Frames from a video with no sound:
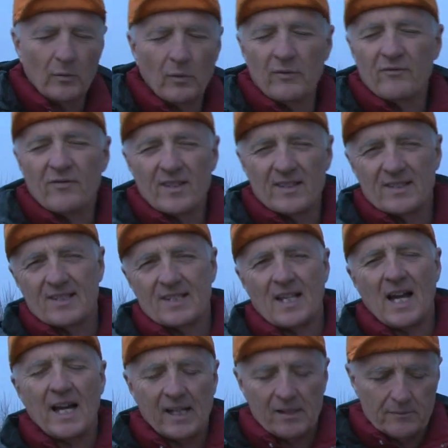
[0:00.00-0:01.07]
wouldn't fit
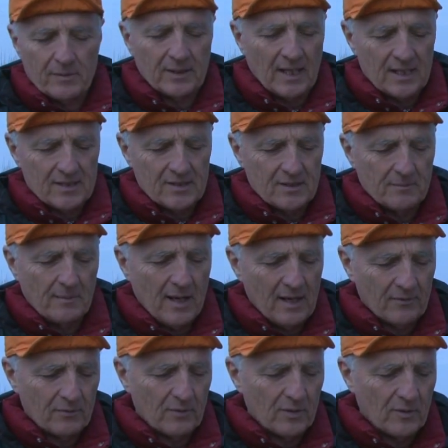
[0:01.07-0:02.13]
inside it, but that's the
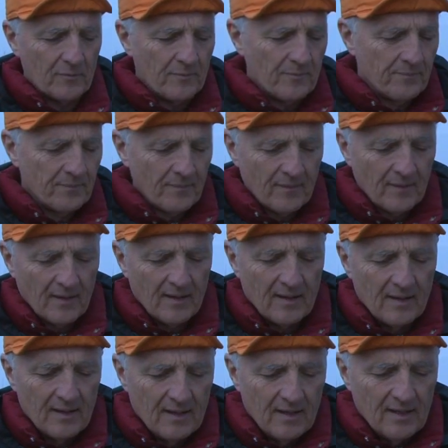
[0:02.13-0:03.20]
amount of room.
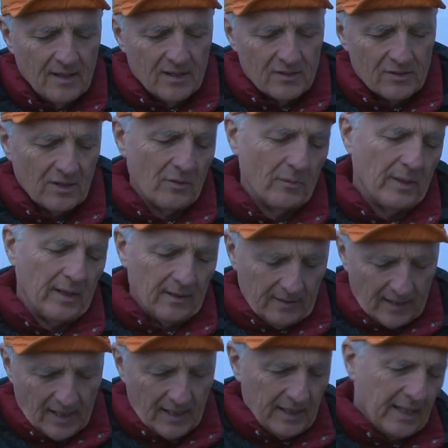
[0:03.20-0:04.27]
So then we
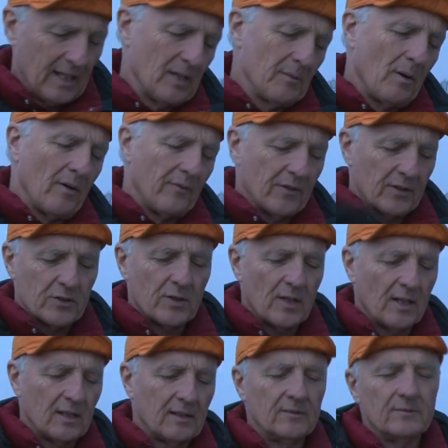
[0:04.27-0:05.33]
had to get them off the
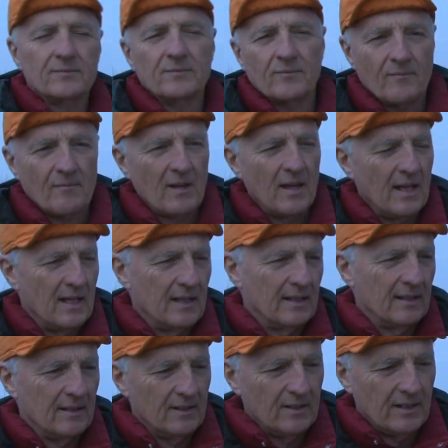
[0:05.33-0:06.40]
truck
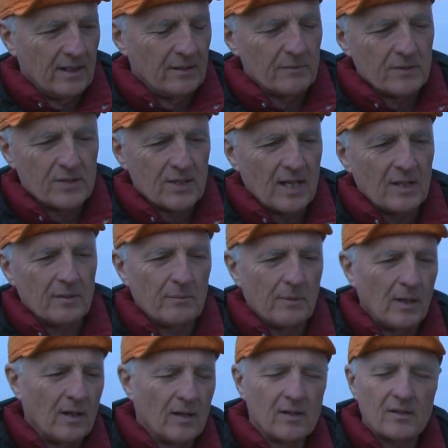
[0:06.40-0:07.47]
and get them inside a
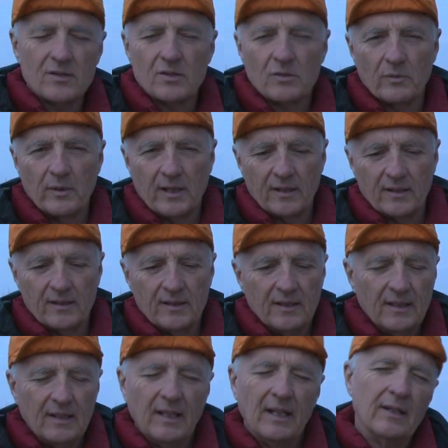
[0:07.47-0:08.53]
barn so we could
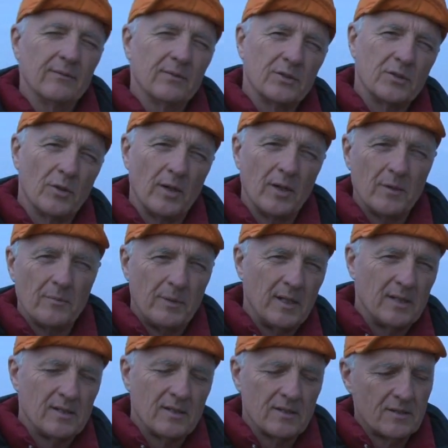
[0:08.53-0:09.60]
inventory the
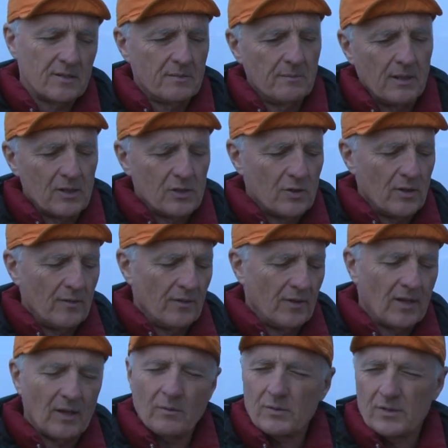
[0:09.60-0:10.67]
pieces, make sure
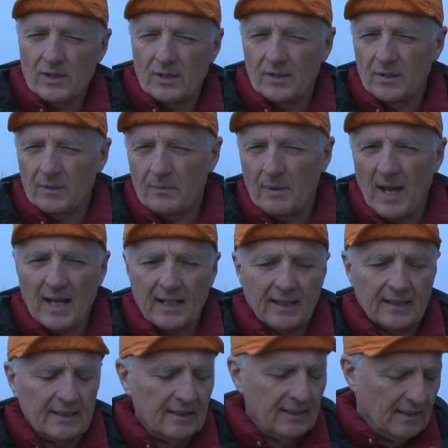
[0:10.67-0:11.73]
everything was there in the
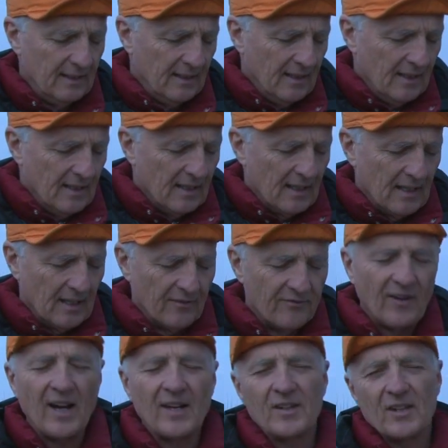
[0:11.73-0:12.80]
packing,
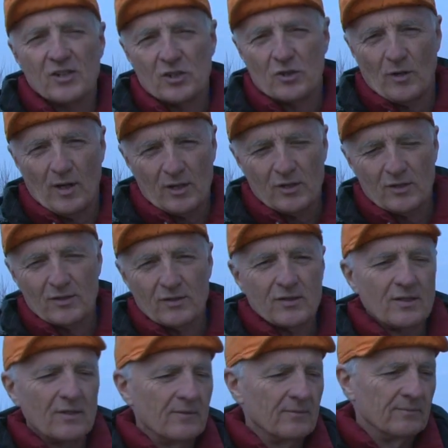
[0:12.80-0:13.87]
find the instructions.